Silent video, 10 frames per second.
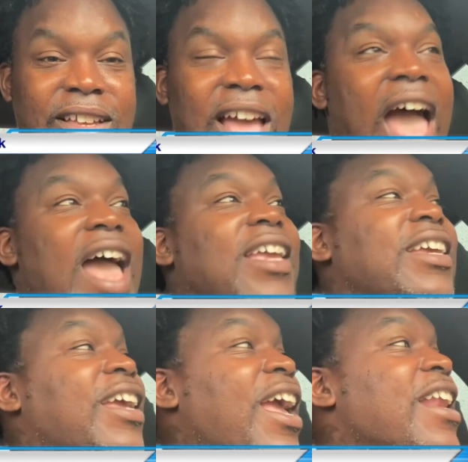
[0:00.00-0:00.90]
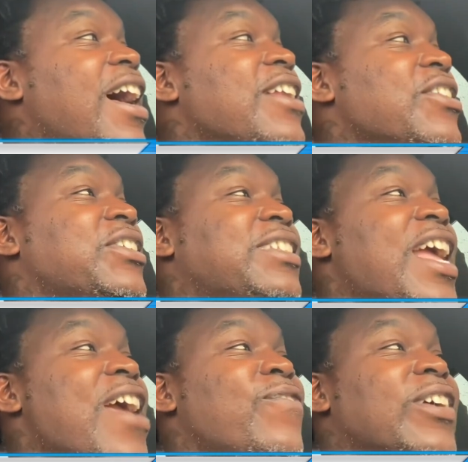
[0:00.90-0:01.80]
I can't
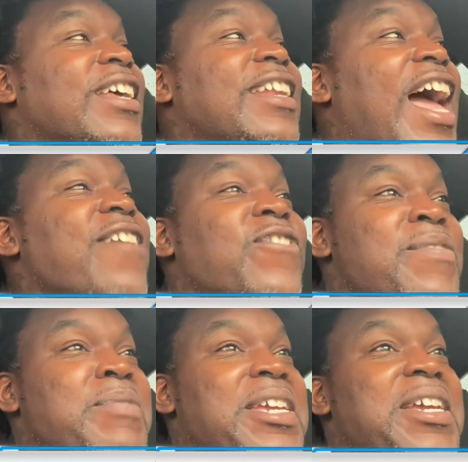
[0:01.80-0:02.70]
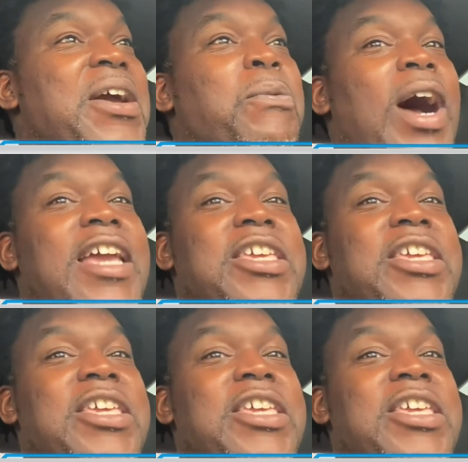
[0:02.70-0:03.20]
understand for the life of me why you